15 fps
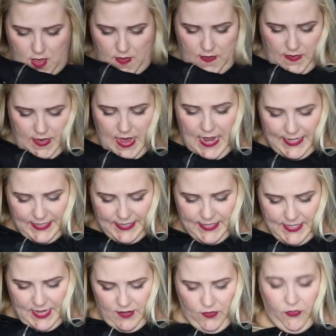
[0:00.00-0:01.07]
does not
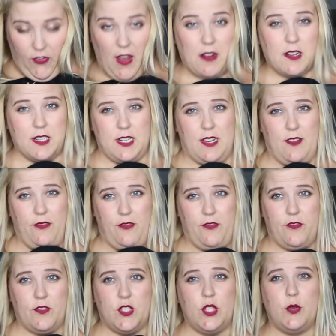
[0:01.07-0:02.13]
extend far
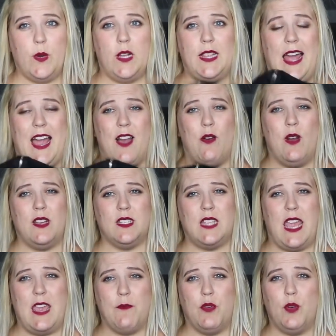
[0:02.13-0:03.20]
enough to allow us
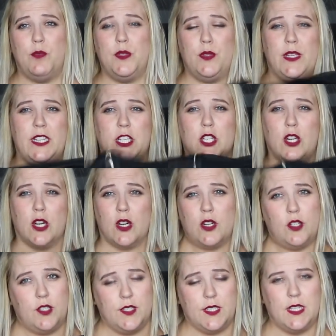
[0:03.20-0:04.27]
ample-bootied
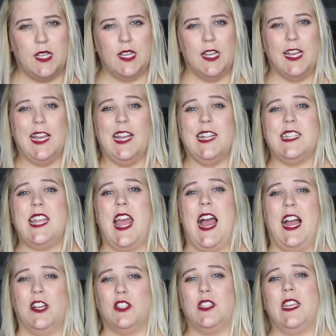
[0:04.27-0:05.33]
girls to
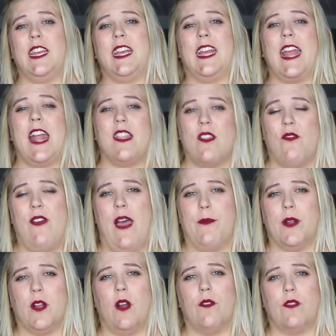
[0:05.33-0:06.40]
actually get the
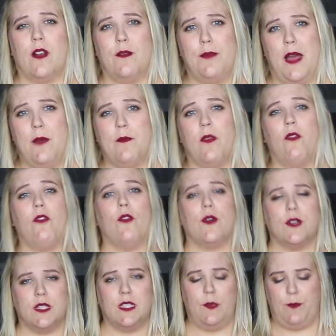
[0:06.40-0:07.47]
fabric over our butt
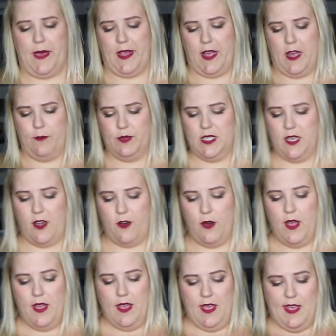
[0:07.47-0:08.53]
before zipping up.
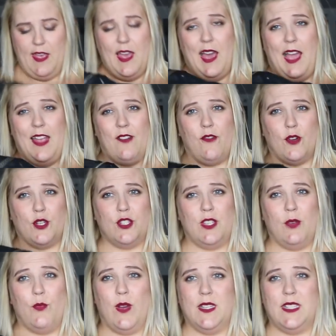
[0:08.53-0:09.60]
So I
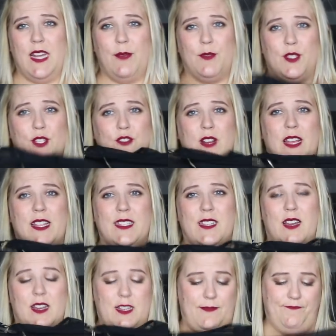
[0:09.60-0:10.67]
unfortunately wasn't able to try this
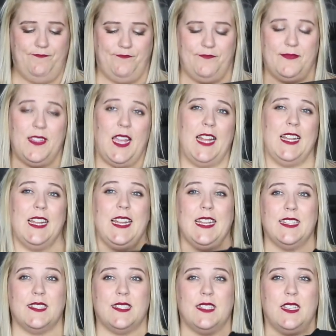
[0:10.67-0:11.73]
on, and it
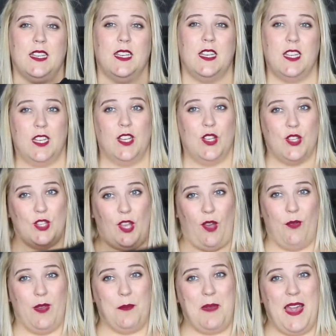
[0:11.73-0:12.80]
is
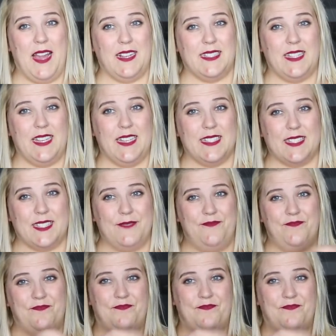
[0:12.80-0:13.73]
going backsies.